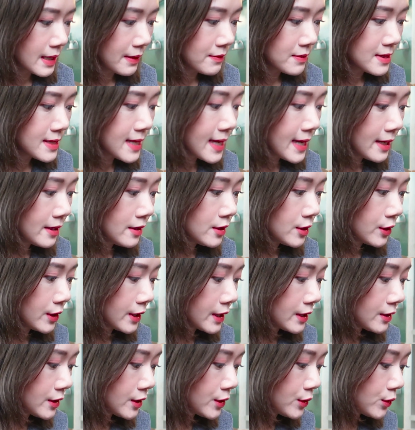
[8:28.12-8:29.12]
Instead, you
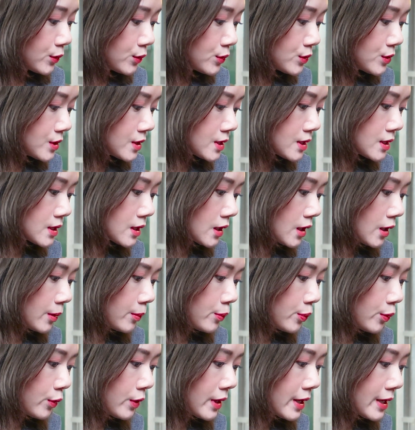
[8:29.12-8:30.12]
can use a
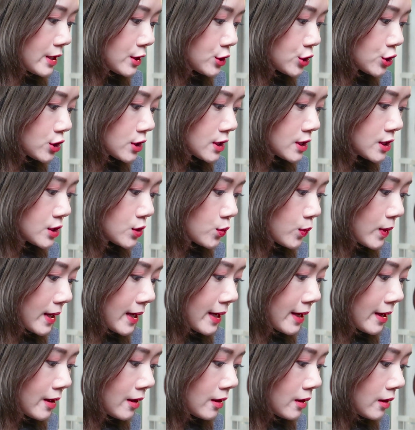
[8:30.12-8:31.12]
brush as
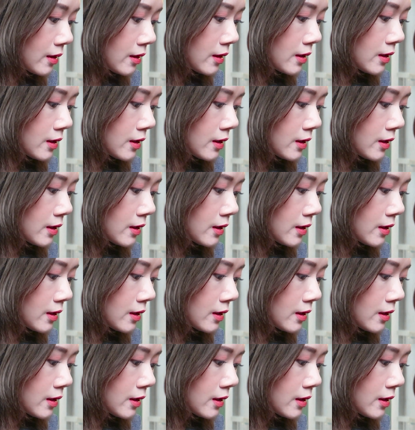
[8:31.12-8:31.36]
well.